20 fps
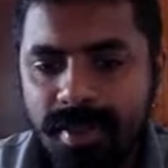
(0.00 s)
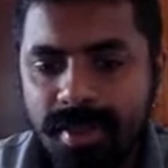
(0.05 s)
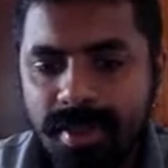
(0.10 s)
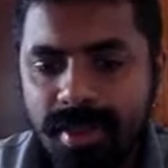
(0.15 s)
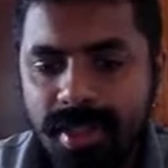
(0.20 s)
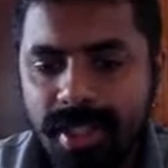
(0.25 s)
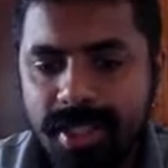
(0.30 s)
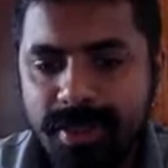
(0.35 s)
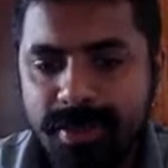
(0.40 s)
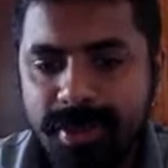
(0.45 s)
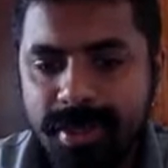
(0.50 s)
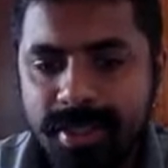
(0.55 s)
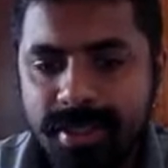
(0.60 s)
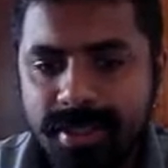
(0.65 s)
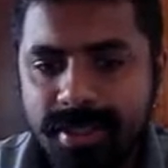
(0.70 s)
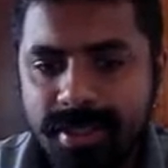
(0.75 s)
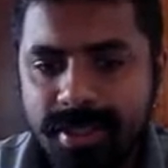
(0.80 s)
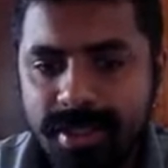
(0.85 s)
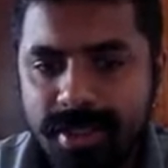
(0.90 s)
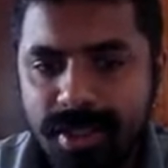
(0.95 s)
Next
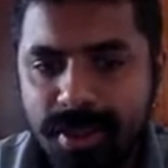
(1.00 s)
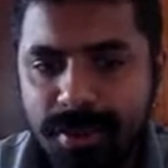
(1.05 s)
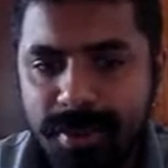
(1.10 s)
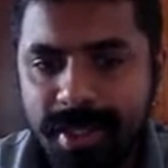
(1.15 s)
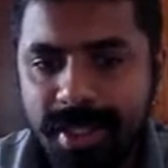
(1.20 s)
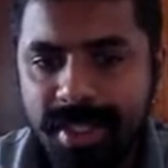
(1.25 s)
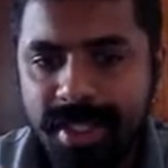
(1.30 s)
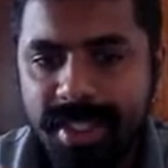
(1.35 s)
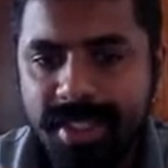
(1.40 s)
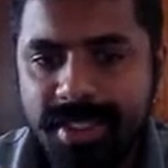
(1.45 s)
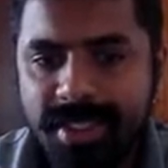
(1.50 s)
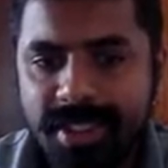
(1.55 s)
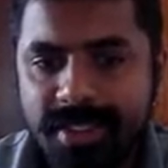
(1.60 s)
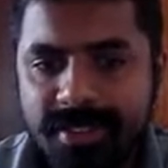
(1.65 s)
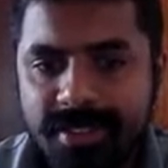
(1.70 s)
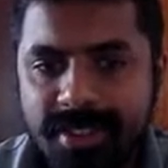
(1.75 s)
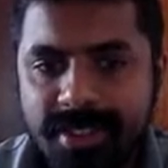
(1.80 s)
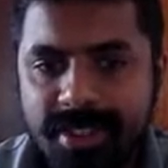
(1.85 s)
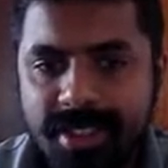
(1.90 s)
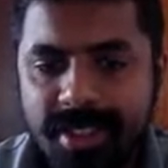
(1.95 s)
puzzle, queen
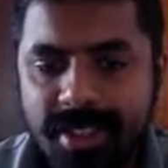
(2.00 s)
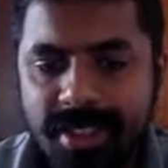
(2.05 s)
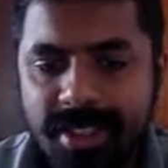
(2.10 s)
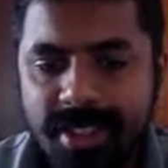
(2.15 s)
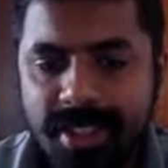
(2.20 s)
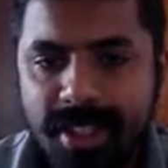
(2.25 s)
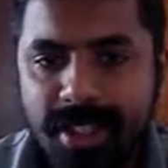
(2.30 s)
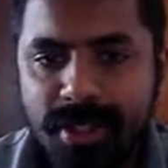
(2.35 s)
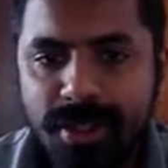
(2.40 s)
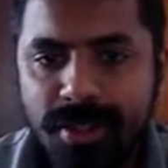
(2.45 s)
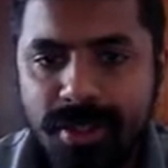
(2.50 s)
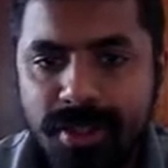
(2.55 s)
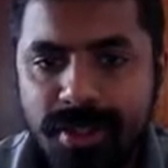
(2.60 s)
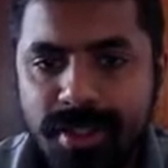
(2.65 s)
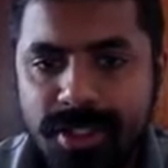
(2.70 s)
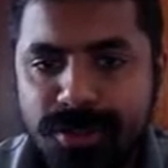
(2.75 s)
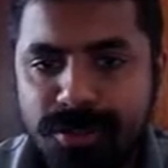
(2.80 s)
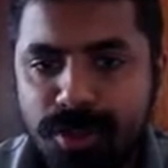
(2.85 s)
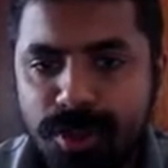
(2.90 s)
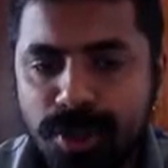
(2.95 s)
d7 check, king
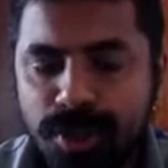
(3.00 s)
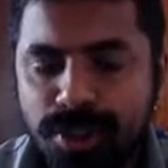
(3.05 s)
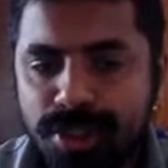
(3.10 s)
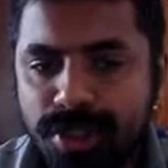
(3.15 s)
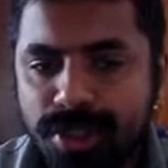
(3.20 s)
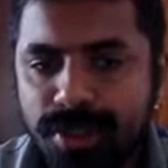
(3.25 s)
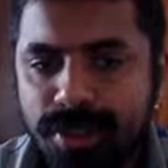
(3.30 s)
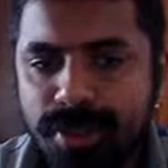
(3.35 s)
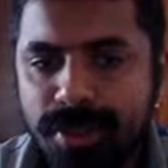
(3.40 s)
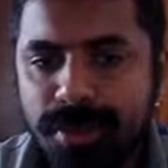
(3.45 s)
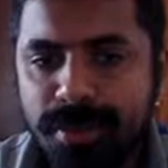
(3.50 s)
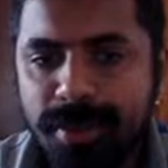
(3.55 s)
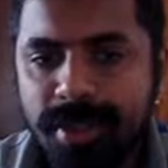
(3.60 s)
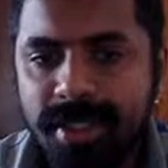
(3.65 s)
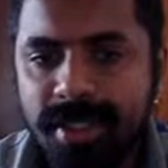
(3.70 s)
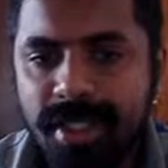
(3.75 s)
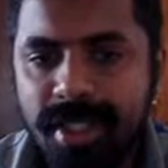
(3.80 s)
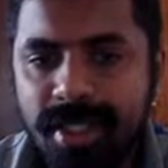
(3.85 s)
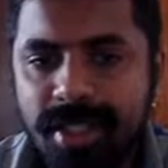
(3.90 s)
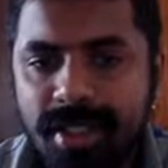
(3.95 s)
is forced to go to
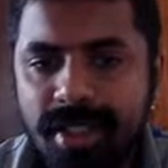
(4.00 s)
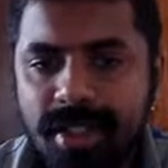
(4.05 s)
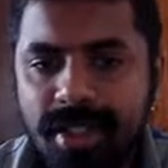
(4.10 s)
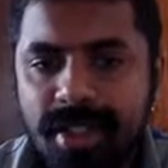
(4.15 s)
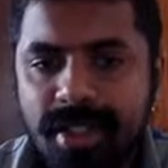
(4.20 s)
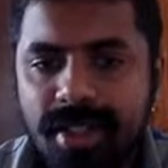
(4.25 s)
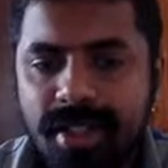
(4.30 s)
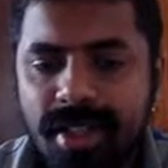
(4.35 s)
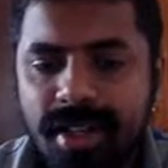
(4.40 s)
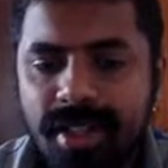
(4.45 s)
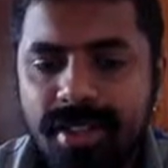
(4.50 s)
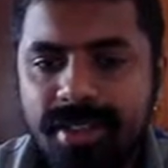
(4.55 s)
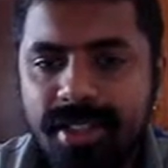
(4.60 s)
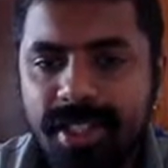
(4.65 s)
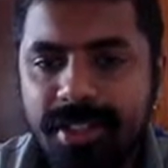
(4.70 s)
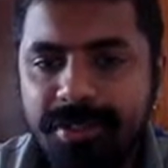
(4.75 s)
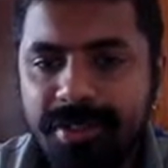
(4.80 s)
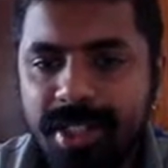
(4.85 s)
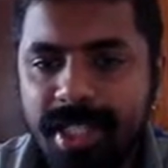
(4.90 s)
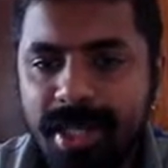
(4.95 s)
b8, and
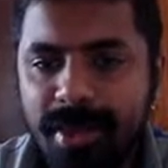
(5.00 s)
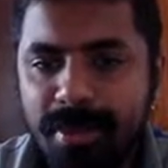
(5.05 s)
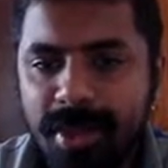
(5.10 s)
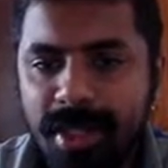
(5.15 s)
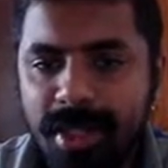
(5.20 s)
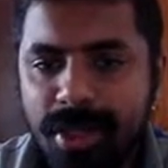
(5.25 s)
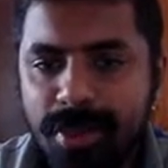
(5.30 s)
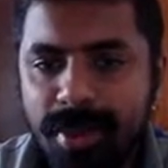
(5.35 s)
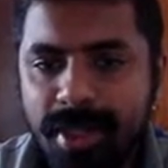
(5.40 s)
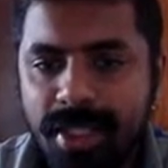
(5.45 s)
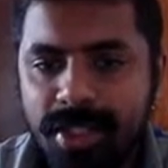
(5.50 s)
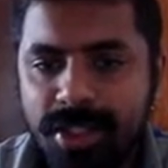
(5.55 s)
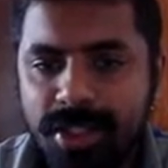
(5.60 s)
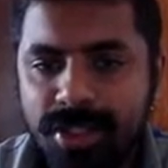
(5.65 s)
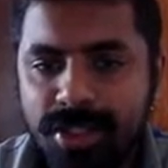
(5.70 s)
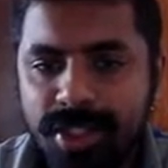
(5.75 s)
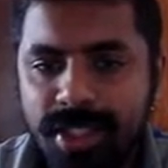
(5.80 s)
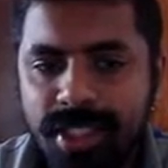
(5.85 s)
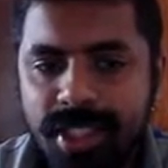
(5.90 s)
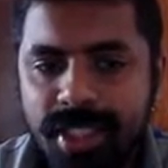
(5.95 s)
then we can play queen
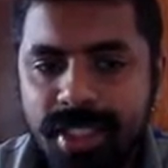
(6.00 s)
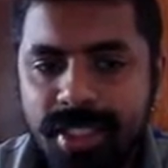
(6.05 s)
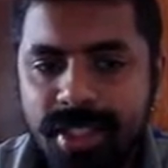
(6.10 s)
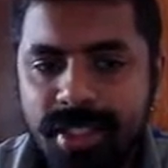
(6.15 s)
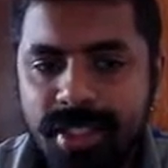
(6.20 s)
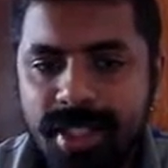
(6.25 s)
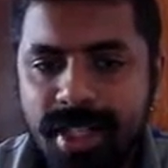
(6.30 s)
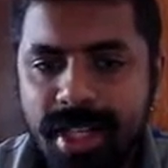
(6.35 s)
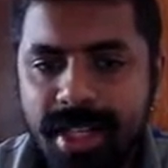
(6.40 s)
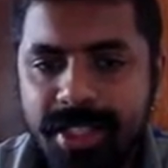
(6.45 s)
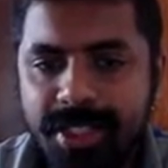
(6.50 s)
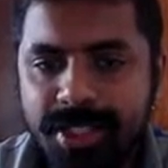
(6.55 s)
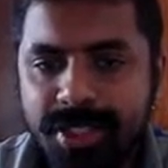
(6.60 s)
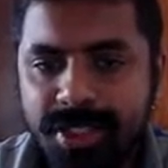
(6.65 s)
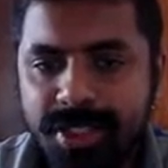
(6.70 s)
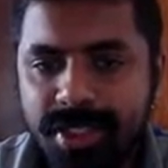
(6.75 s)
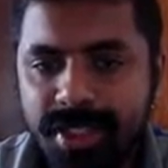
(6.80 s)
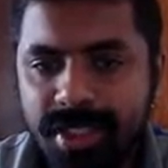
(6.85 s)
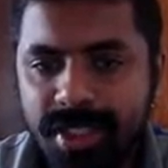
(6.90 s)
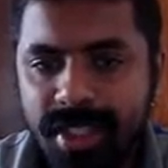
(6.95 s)
into d8, knight
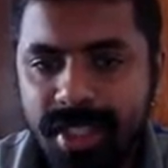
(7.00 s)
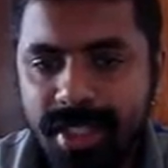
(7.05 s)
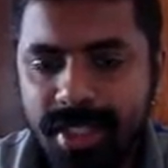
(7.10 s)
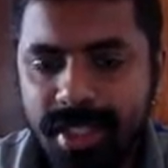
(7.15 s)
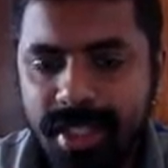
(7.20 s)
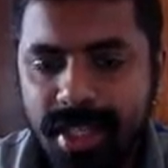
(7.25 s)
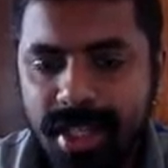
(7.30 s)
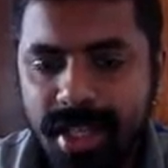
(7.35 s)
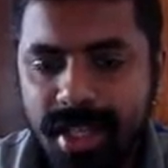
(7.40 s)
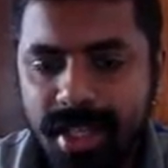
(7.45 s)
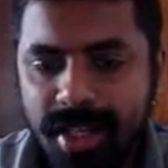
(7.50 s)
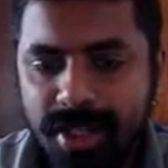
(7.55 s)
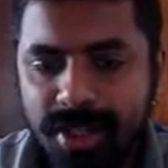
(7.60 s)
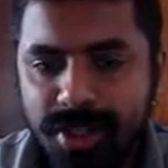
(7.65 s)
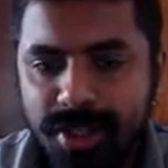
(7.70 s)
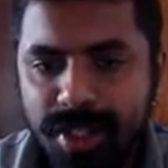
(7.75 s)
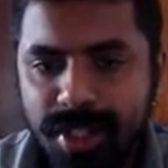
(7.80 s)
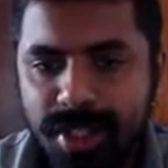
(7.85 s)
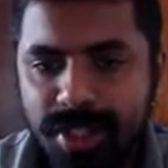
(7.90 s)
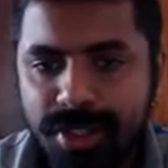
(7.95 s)
into d8, and
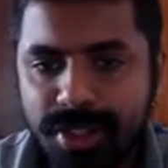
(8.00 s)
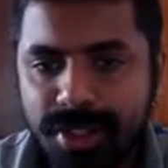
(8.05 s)
rook into